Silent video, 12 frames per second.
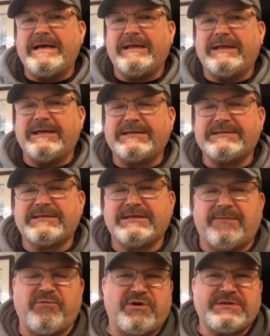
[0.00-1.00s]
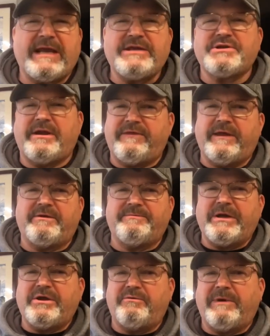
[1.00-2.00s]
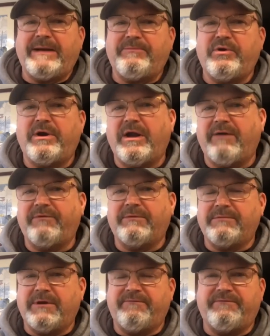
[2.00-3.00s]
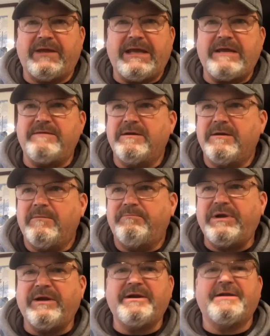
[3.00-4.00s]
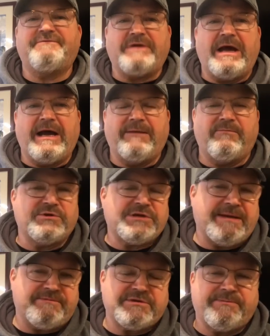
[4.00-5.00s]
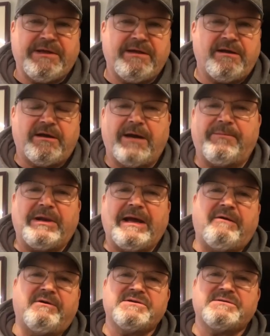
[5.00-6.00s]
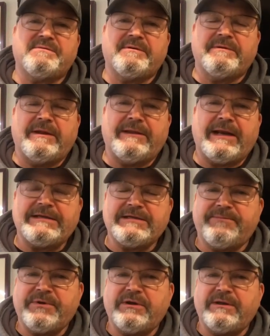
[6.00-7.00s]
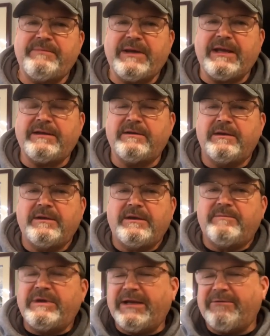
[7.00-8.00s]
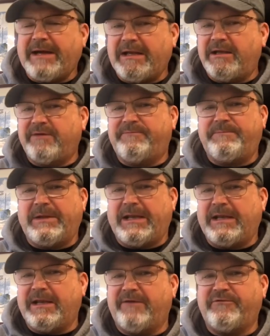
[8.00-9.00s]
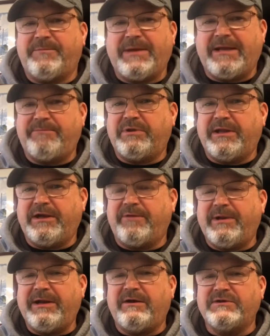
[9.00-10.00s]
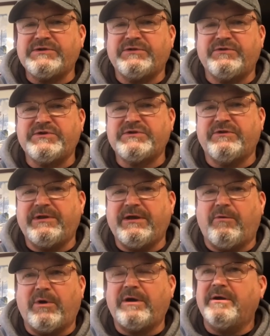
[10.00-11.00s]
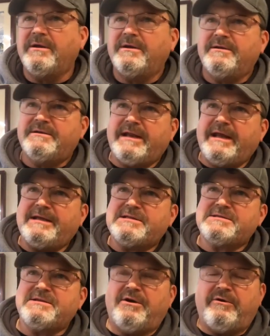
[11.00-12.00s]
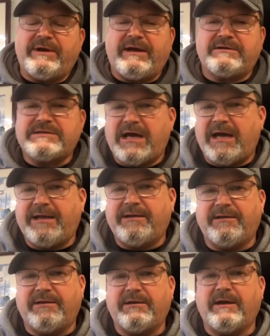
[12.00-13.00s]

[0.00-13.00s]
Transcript: a summarization, I think would be a good way to put it, of a period of time, which happens to be a couple hours that I typically paint. But anyway, I love to paint plein air, but I also do studio work. Today it's snowing outside, and